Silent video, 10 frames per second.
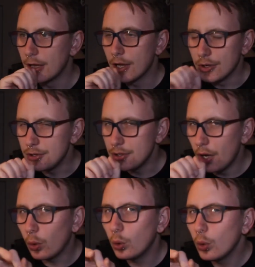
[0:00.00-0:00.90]
not
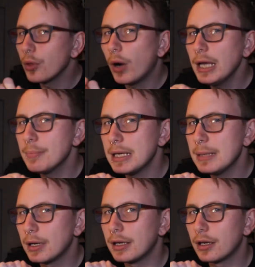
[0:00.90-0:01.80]
all the white
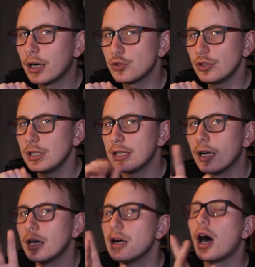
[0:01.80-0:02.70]
people in Australia